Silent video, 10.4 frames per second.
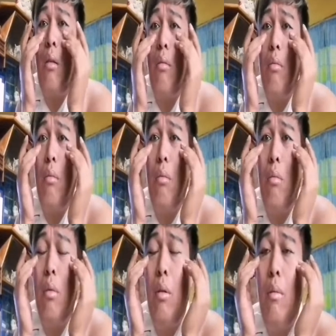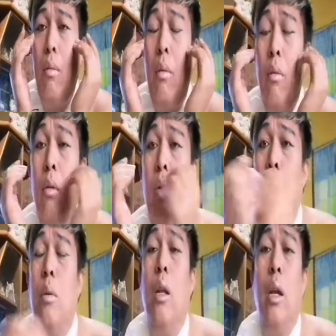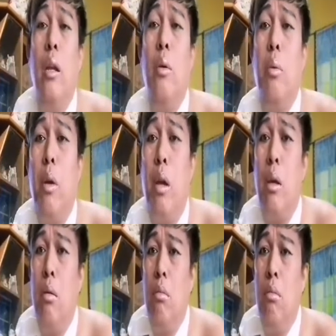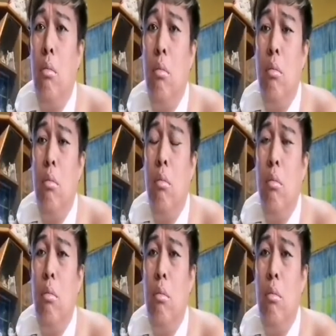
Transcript: So, but no, you don't need to clap when you walk.